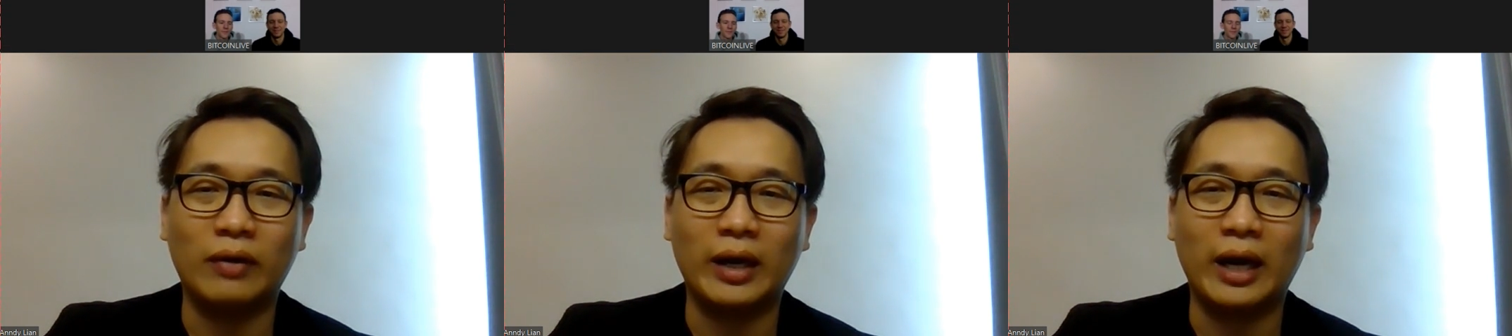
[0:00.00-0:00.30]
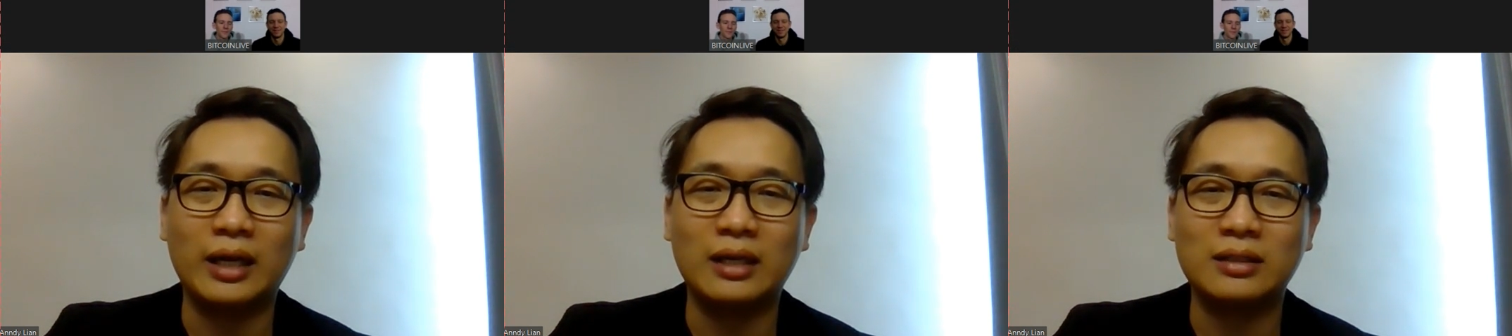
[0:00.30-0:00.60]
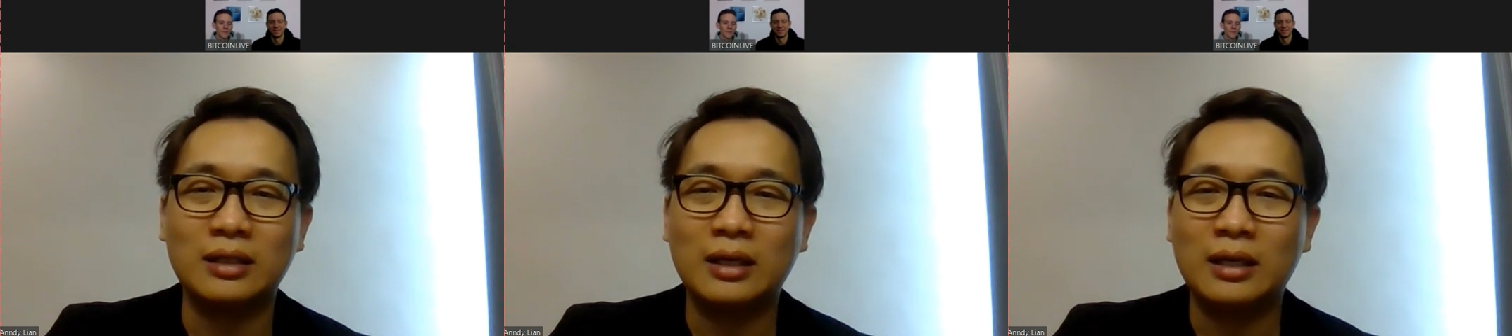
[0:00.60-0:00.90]
I
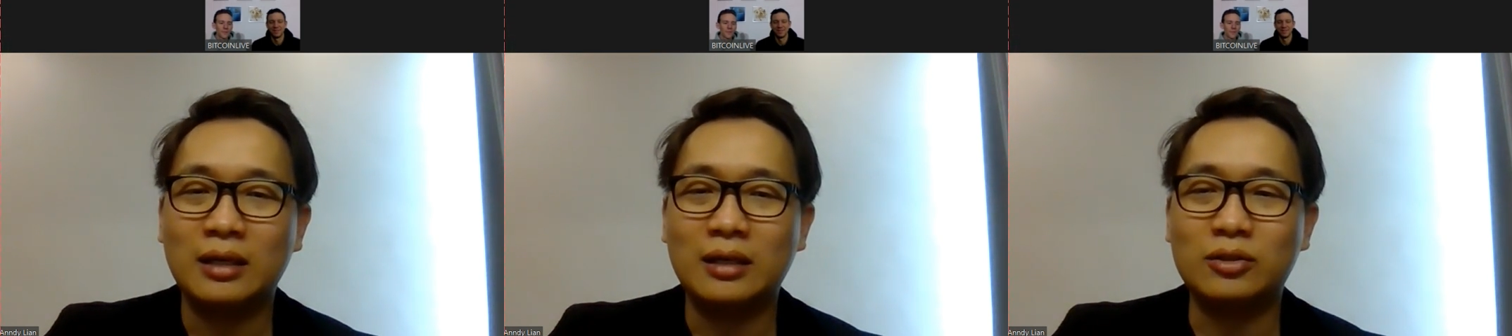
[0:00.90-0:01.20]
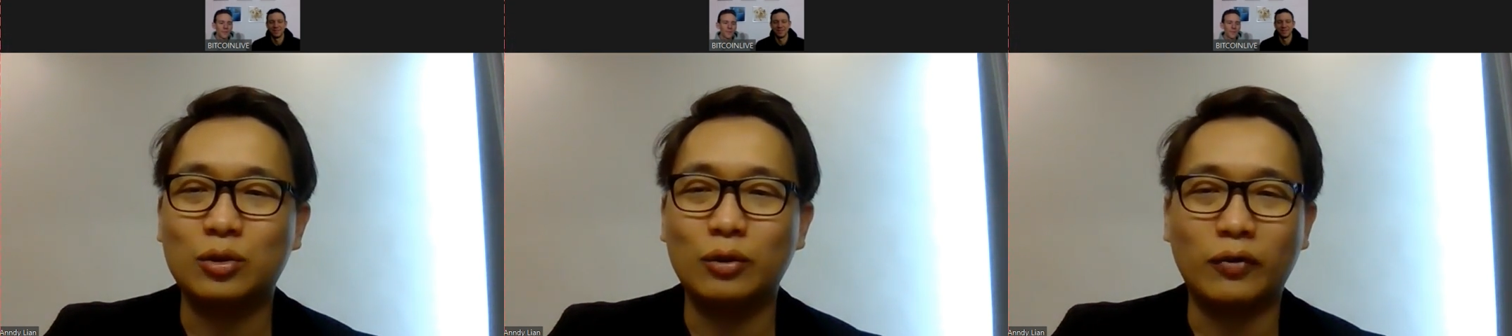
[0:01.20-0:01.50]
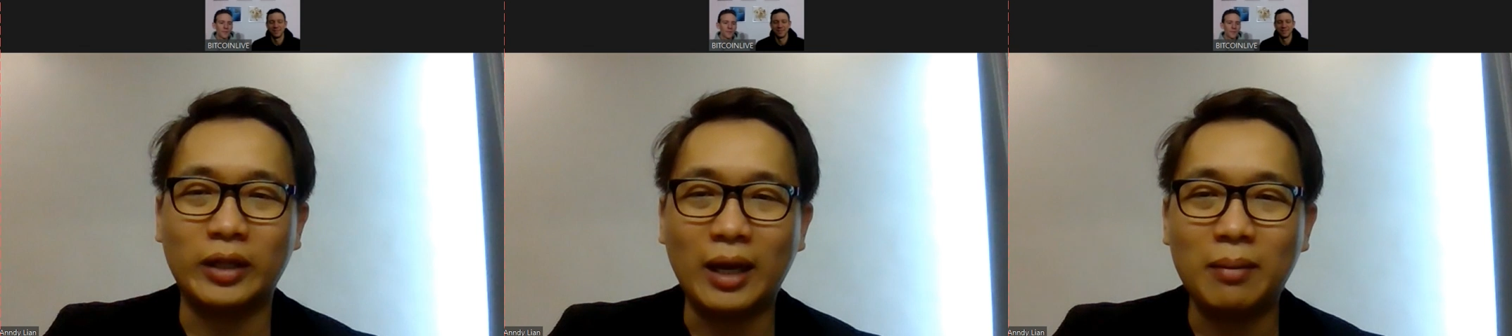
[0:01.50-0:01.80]
guess it's good
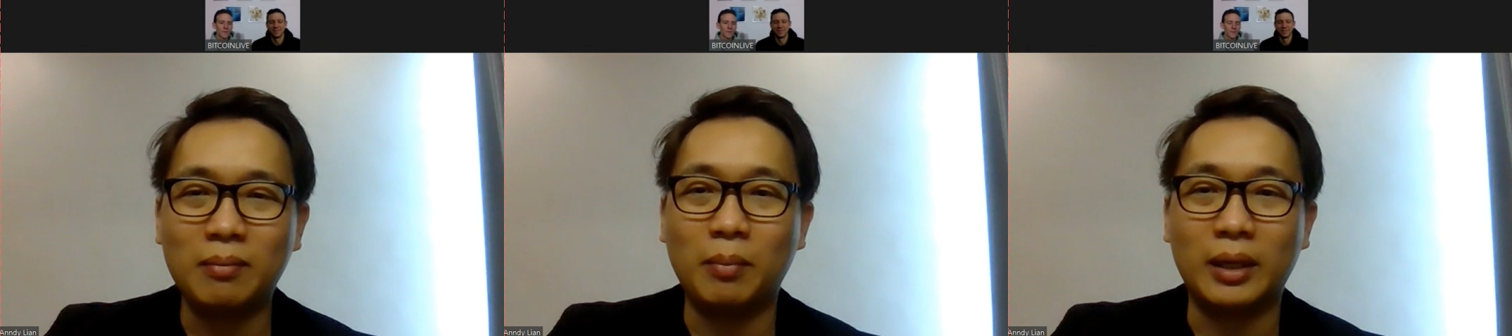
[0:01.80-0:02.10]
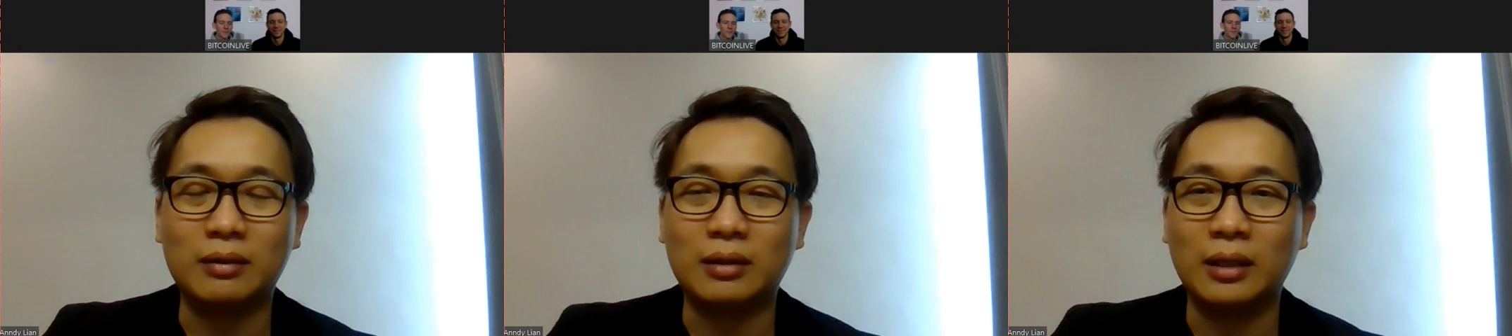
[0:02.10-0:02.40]
for them, but